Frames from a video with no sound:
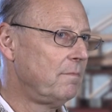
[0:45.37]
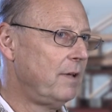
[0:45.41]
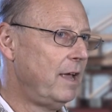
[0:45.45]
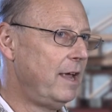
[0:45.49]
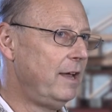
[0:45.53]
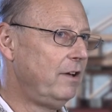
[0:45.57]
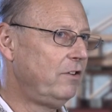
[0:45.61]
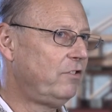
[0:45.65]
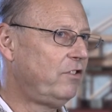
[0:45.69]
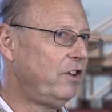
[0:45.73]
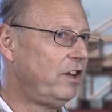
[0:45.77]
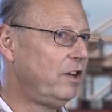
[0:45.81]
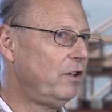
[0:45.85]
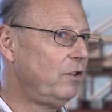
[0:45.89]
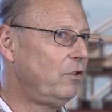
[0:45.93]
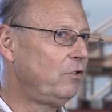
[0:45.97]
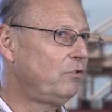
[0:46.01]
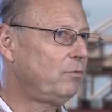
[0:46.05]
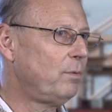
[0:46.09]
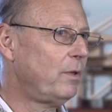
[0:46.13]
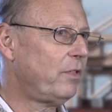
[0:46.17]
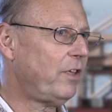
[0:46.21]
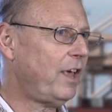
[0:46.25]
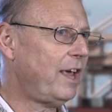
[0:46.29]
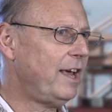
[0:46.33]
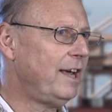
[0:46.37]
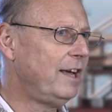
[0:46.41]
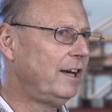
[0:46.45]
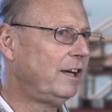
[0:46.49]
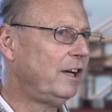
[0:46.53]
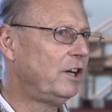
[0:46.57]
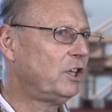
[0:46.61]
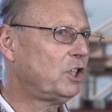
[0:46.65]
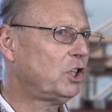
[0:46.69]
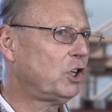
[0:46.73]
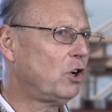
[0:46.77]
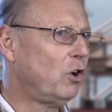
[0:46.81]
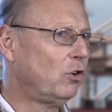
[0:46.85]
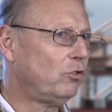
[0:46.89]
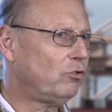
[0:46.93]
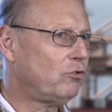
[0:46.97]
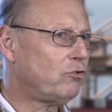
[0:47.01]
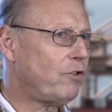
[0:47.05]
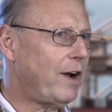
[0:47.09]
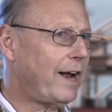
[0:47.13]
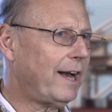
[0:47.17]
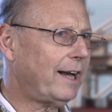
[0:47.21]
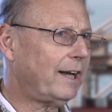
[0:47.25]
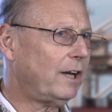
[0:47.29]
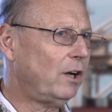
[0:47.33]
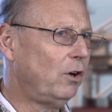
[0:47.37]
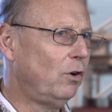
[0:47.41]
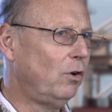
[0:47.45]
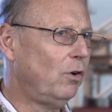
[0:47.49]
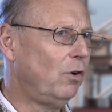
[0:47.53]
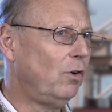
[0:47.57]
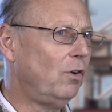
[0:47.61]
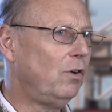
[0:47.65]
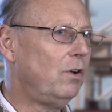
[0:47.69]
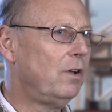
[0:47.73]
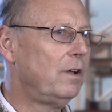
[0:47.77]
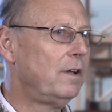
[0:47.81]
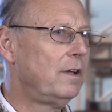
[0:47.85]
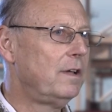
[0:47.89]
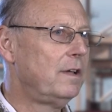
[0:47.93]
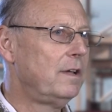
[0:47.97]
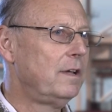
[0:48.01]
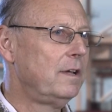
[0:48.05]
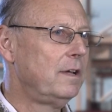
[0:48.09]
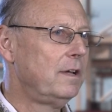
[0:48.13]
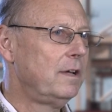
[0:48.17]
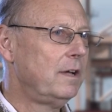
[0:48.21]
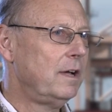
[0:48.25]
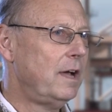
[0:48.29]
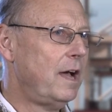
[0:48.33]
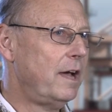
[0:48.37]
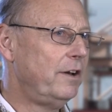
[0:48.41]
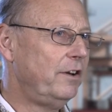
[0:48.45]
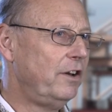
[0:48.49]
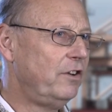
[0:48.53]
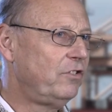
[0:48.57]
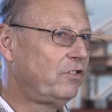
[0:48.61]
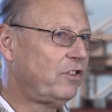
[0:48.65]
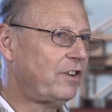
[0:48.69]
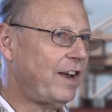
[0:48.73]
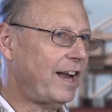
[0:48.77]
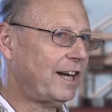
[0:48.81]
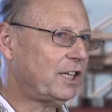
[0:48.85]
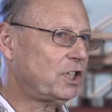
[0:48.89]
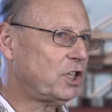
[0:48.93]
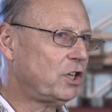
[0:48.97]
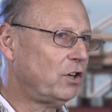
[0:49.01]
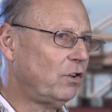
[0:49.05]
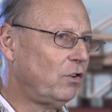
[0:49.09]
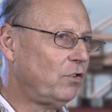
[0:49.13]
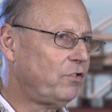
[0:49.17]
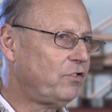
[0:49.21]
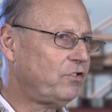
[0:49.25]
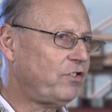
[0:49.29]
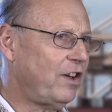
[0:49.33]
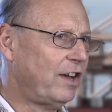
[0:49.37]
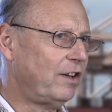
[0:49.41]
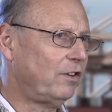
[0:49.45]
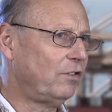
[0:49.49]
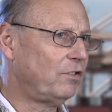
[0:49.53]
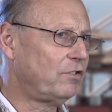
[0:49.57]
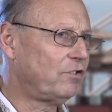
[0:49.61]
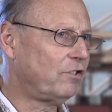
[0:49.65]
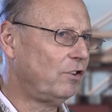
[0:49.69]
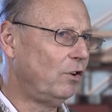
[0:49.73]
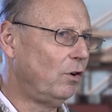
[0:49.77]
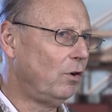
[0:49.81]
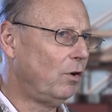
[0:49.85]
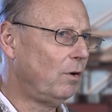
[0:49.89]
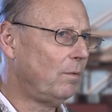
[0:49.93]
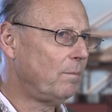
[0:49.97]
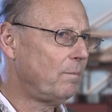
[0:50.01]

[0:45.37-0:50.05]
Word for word: It deals with English contract law and international sales law.